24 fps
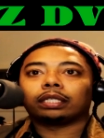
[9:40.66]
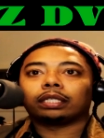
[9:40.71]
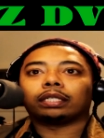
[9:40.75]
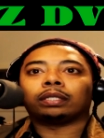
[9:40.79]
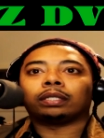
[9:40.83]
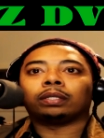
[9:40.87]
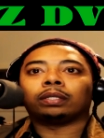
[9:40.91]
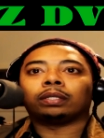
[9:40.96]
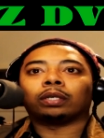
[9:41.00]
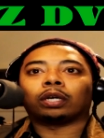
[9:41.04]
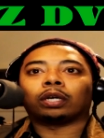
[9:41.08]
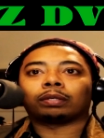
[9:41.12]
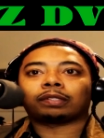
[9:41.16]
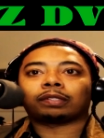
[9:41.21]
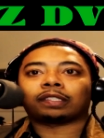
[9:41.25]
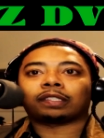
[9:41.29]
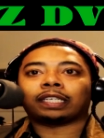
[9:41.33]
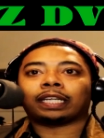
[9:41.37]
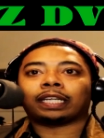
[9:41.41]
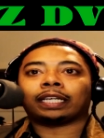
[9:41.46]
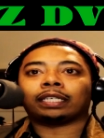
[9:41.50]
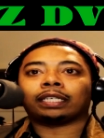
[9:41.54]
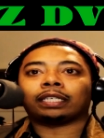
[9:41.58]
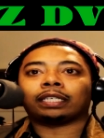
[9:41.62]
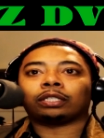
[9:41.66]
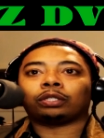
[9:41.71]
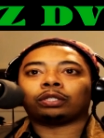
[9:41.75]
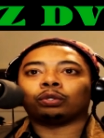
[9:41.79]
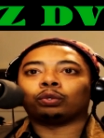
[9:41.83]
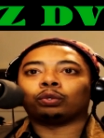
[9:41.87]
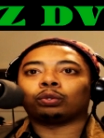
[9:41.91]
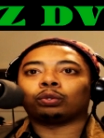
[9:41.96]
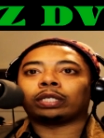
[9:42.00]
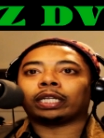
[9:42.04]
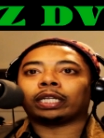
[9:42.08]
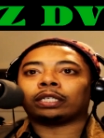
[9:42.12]
You know what I'm saying? The
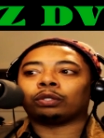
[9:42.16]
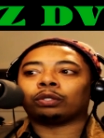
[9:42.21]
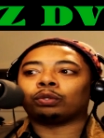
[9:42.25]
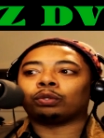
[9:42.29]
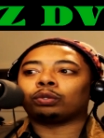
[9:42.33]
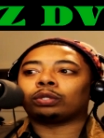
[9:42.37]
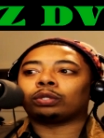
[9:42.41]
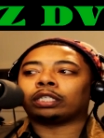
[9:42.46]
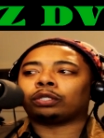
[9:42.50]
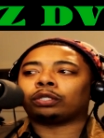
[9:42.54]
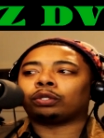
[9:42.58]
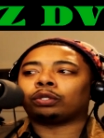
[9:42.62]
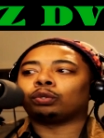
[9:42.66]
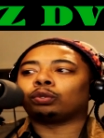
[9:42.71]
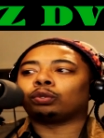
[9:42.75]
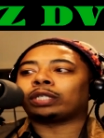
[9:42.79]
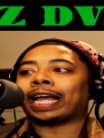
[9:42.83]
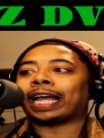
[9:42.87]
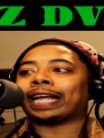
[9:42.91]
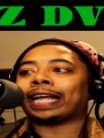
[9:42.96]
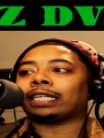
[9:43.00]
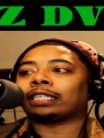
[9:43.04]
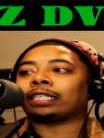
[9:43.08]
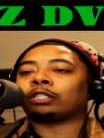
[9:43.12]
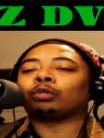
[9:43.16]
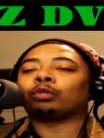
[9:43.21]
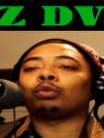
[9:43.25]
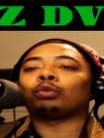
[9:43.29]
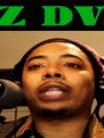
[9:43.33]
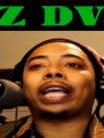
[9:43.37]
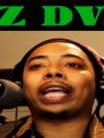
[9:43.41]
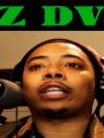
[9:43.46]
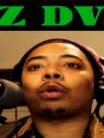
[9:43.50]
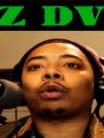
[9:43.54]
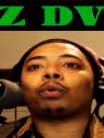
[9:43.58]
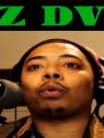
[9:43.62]
dude, the dude, the dude that the dude
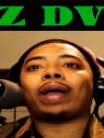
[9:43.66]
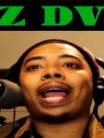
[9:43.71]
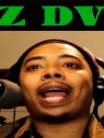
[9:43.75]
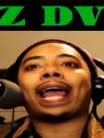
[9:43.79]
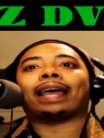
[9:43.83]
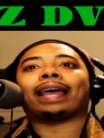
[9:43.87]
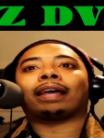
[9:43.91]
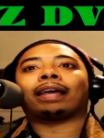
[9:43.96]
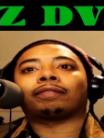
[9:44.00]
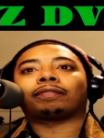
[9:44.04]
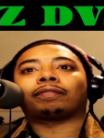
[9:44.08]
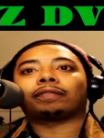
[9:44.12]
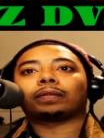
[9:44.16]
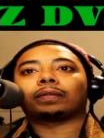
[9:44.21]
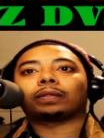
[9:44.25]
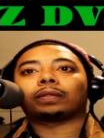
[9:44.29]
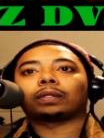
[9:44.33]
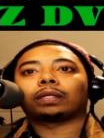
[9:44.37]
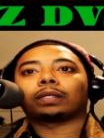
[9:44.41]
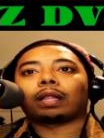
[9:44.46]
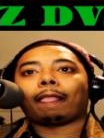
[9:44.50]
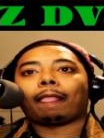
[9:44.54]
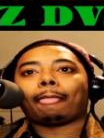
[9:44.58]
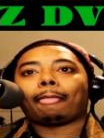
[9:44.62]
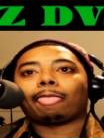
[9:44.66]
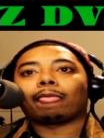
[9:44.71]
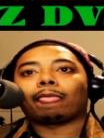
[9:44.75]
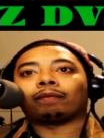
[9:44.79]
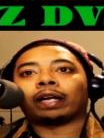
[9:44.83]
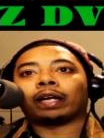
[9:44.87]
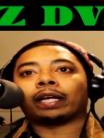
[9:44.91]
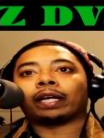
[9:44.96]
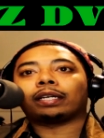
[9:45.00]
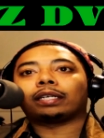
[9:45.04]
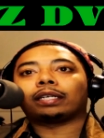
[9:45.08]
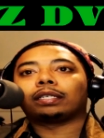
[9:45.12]
that don't have. Yeah.
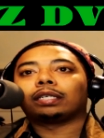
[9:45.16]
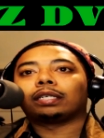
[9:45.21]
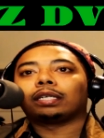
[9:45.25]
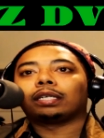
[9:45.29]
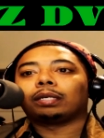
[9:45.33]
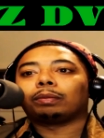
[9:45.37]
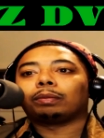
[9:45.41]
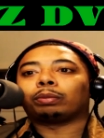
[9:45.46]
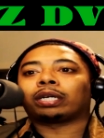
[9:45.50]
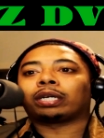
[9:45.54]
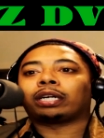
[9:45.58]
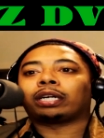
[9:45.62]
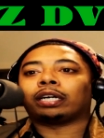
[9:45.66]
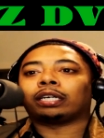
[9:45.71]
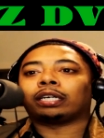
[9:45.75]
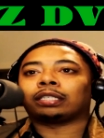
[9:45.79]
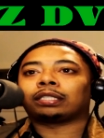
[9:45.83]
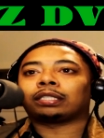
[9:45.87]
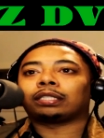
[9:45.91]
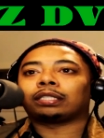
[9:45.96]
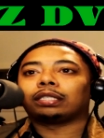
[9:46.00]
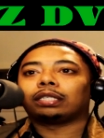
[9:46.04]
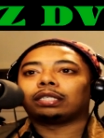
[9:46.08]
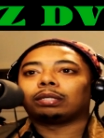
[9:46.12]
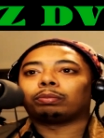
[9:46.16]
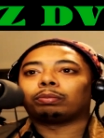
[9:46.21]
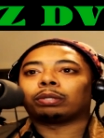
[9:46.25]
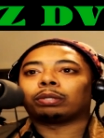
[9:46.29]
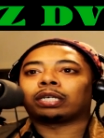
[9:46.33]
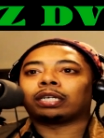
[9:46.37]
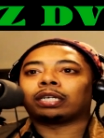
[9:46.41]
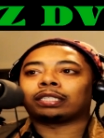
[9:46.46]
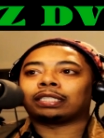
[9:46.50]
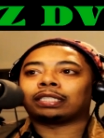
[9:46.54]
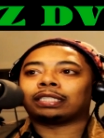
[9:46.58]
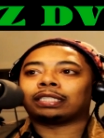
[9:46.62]
Right. Because
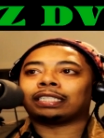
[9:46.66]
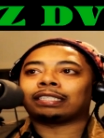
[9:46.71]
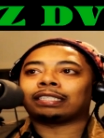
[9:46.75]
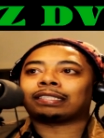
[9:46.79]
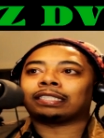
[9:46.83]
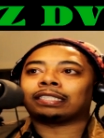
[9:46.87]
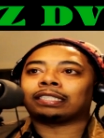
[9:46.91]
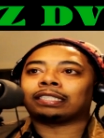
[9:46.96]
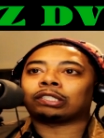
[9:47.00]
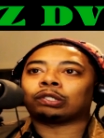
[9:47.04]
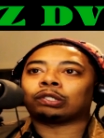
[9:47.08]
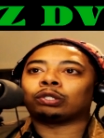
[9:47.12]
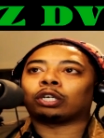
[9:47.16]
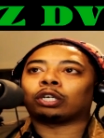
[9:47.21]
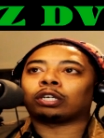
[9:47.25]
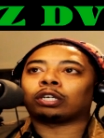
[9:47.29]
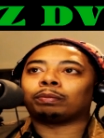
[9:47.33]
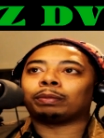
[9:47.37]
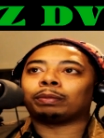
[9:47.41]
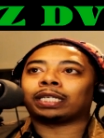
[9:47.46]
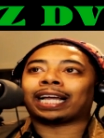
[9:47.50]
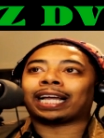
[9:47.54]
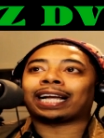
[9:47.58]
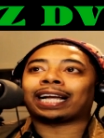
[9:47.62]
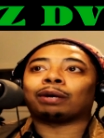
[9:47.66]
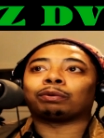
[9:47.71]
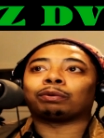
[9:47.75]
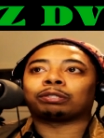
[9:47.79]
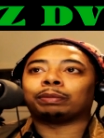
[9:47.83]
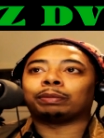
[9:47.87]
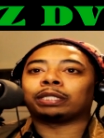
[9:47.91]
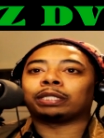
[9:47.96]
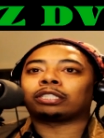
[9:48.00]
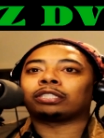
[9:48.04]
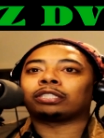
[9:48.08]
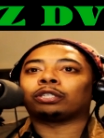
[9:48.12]
because in this sense, you know what I mean. Like I was
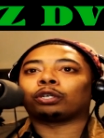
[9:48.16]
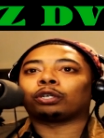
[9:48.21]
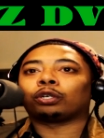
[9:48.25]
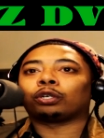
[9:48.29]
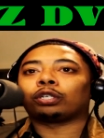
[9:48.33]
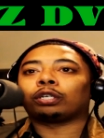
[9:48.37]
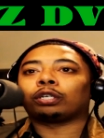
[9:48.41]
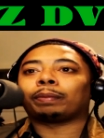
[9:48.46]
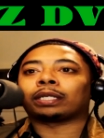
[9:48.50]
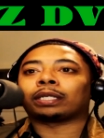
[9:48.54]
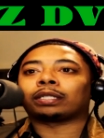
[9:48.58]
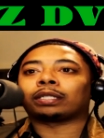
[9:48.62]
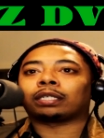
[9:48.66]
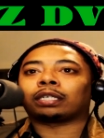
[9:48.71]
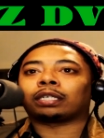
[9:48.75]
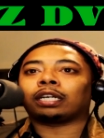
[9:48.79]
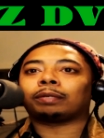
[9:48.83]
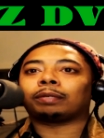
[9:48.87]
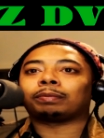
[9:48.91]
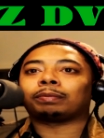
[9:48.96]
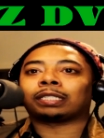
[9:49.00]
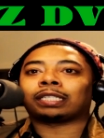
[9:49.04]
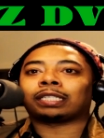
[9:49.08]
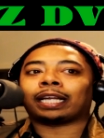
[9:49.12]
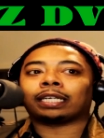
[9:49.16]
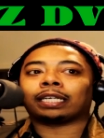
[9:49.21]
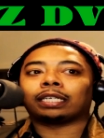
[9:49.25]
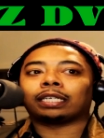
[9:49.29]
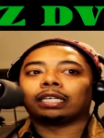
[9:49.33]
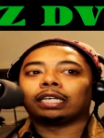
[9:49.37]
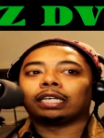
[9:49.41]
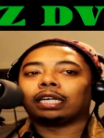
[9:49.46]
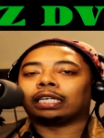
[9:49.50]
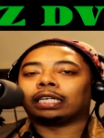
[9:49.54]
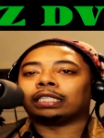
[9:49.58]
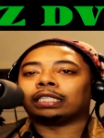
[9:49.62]
mentioning earlier about the clubs, like
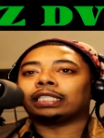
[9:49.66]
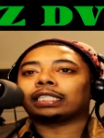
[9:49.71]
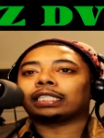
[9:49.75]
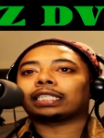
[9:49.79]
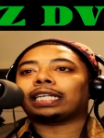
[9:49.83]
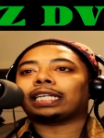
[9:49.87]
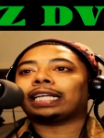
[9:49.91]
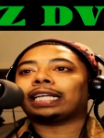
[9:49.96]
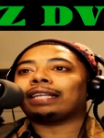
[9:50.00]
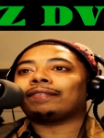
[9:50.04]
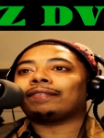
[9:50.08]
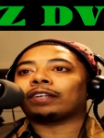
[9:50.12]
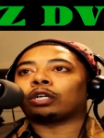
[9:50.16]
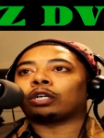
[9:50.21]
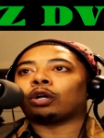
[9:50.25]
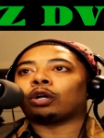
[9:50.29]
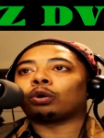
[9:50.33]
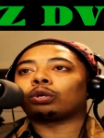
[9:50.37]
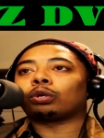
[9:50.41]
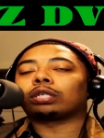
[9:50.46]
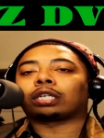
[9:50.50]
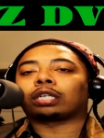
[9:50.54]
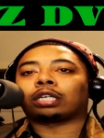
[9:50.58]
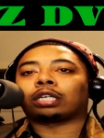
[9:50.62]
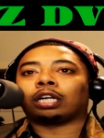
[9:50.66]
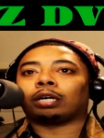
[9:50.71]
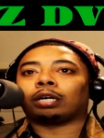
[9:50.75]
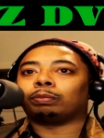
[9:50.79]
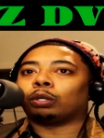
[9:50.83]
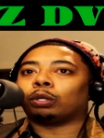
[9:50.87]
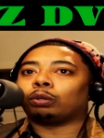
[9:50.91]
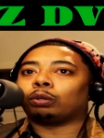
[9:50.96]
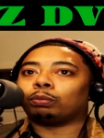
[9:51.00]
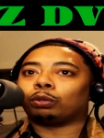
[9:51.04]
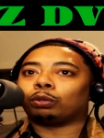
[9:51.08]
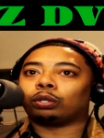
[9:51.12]
a nigga can't even go to the club
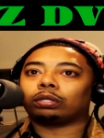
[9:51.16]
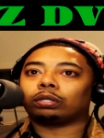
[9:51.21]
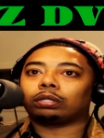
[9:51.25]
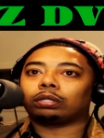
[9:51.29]
no more.